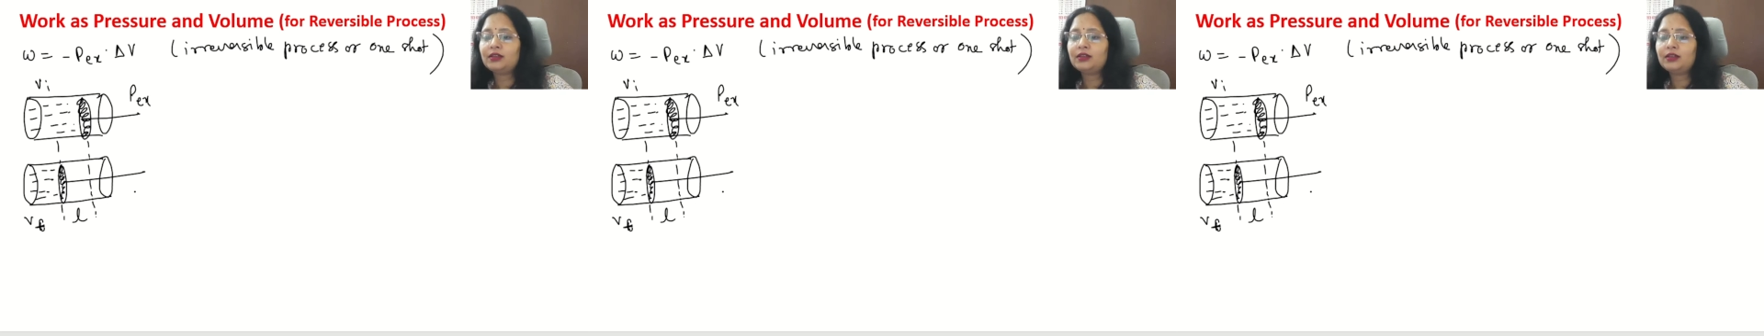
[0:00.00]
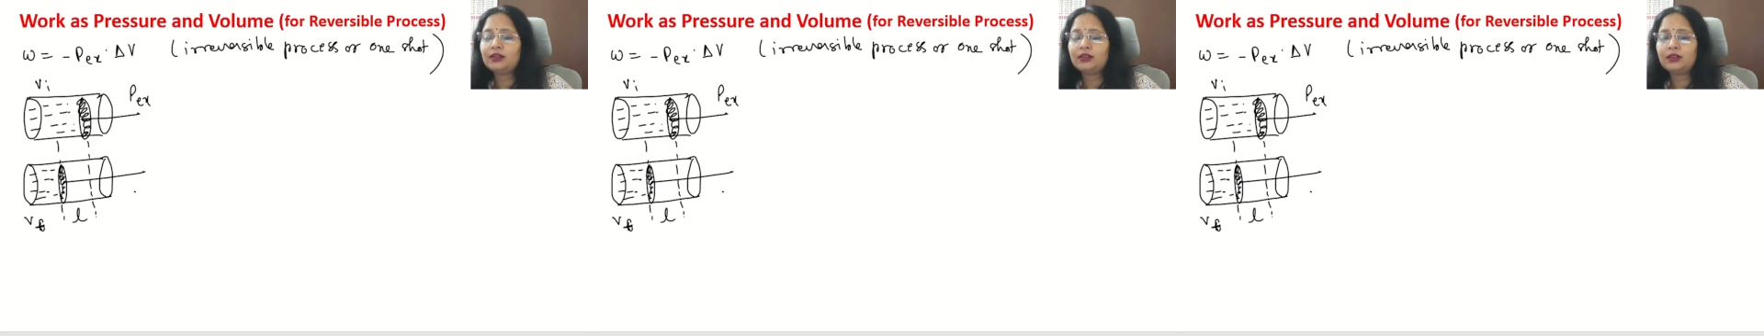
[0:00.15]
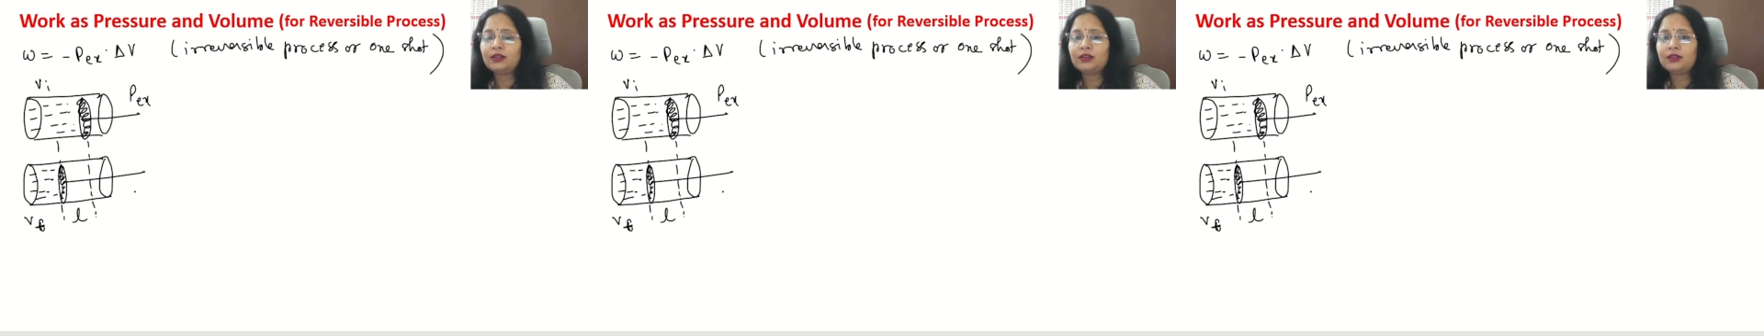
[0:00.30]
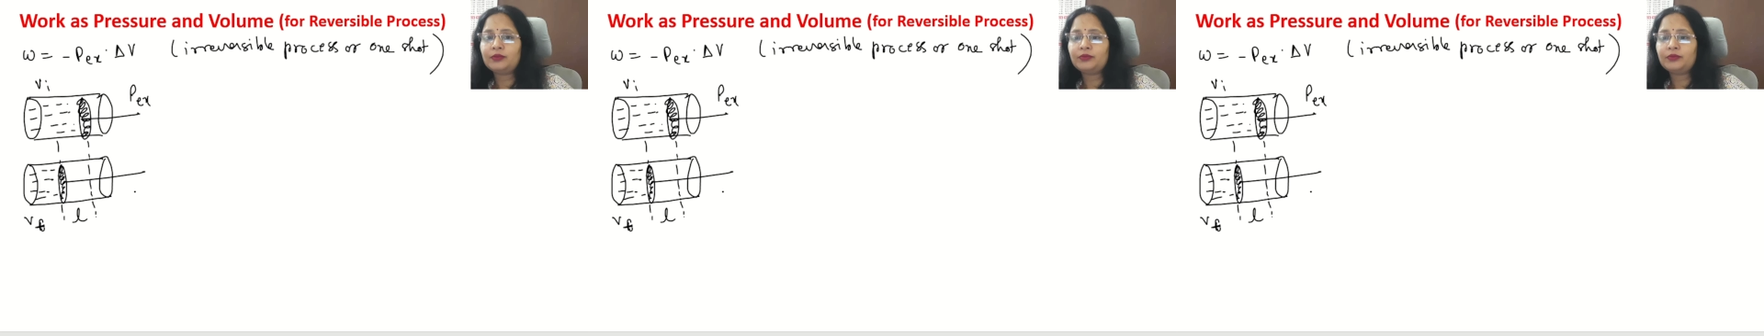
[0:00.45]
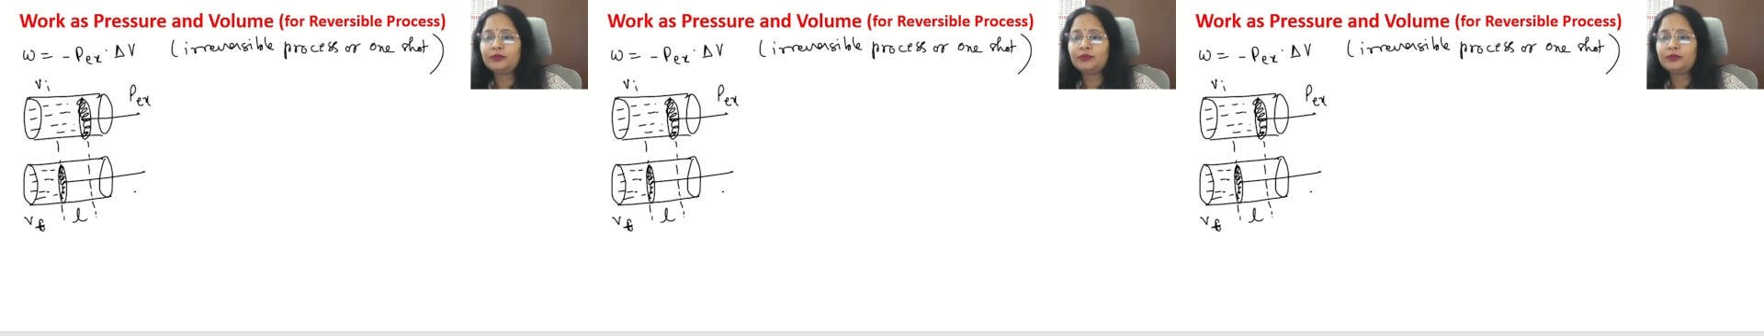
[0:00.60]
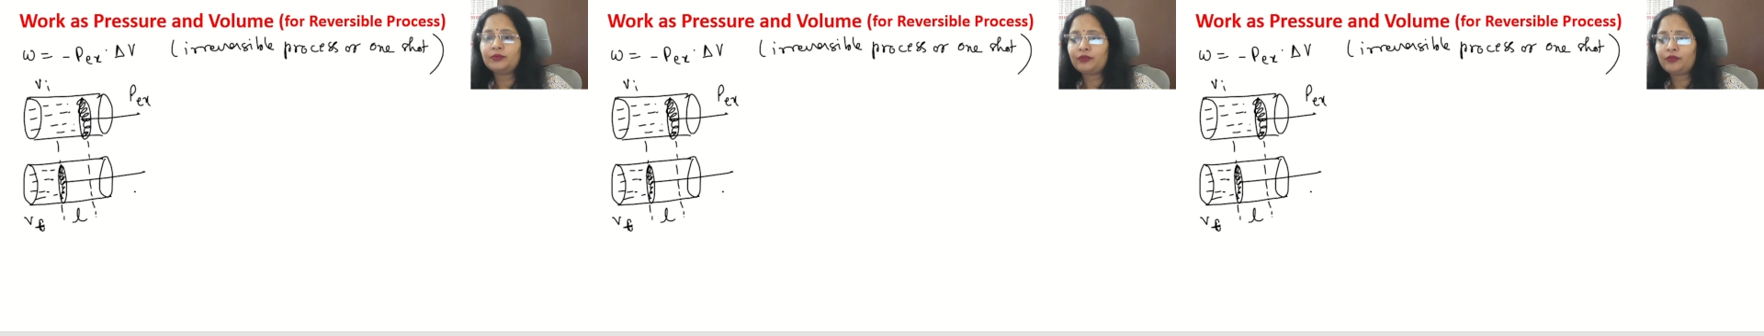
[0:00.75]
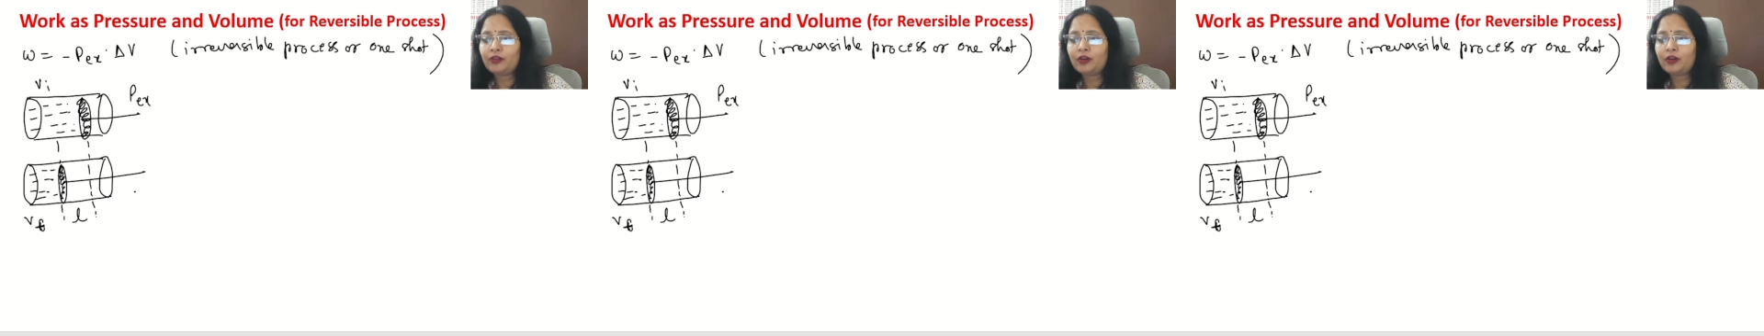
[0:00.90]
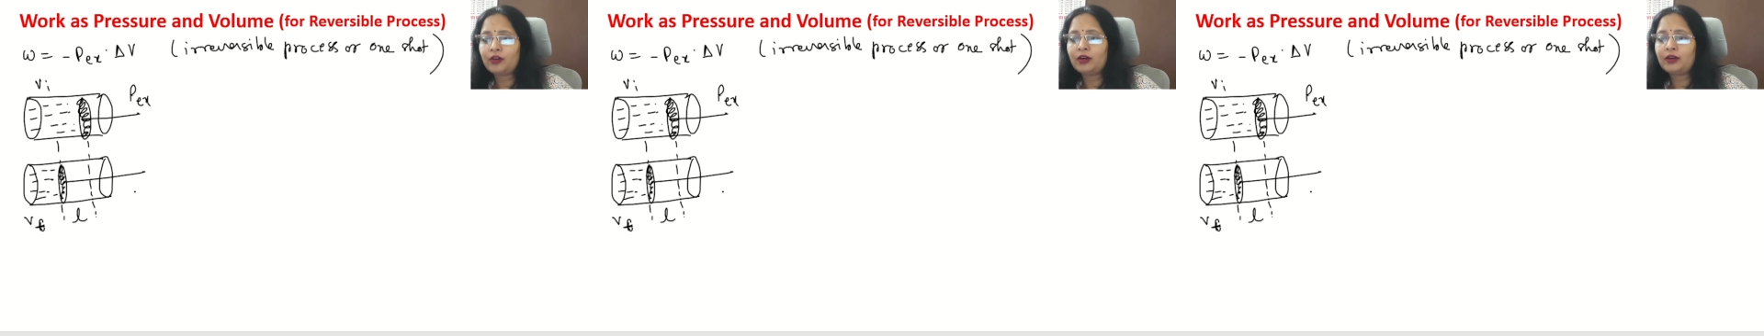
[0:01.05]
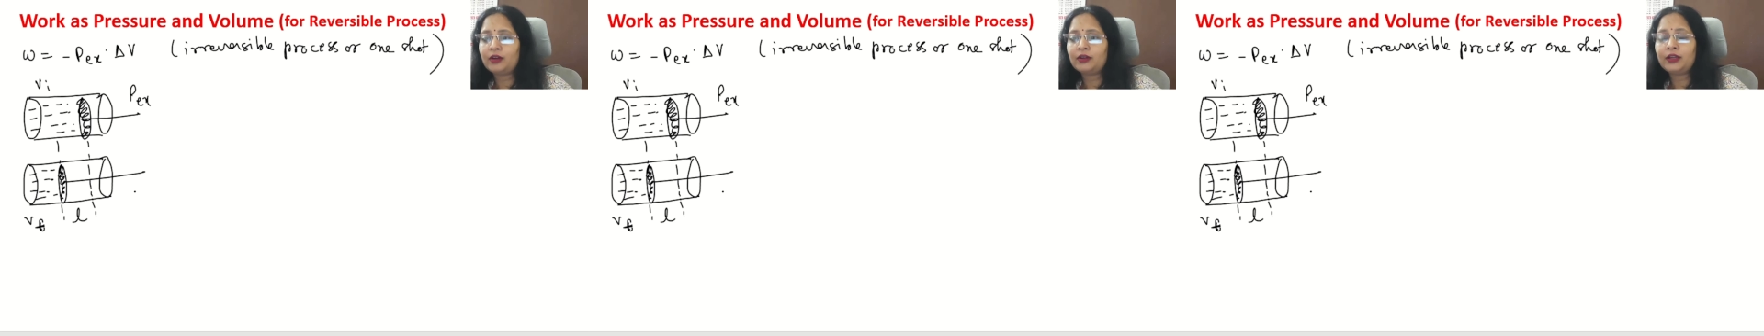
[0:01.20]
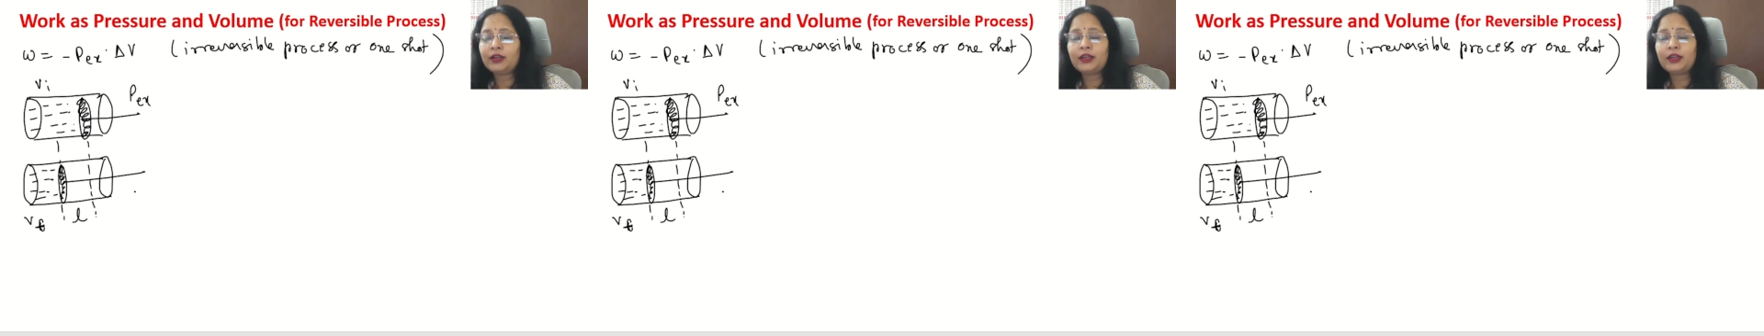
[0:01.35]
for